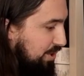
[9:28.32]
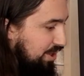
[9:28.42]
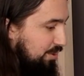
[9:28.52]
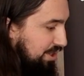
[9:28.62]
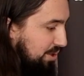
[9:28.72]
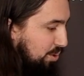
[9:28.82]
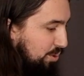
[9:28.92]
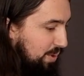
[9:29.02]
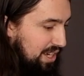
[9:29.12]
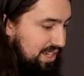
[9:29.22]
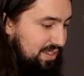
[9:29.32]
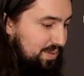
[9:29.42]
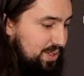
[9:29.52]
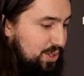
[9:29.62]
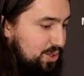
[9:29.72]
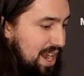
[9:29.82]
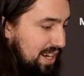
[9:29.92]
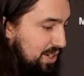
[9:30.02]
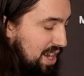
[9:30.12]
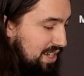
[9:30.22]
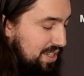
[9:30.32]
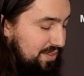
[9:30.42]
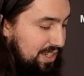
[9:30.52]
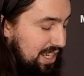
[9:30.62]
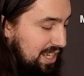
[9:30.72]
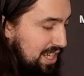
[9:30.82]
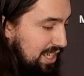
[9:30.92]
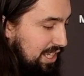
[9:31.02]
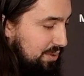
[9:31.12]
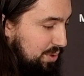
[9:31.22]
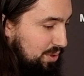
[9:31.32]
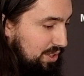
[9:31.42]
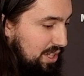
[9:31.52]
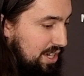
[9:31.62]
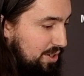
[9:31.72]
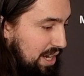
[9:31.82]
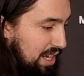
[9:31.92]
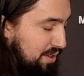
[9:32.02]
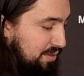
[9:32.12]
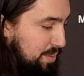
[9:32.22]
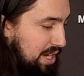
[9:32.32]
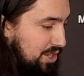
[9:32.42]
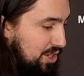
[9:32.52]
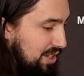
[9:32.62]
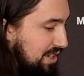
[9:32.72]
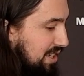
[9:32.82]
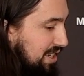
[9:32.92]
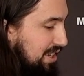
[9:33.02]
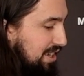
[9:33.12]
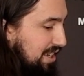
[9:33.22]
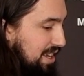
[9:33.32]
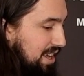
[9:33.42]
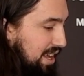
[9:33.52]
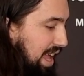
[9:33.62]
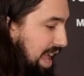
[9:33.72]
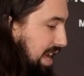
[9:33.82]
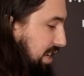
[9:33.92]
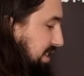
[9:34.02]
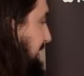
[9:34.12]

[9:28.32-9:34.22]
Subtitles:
really, really cool way to track your activity. Gives you a lot of great information. And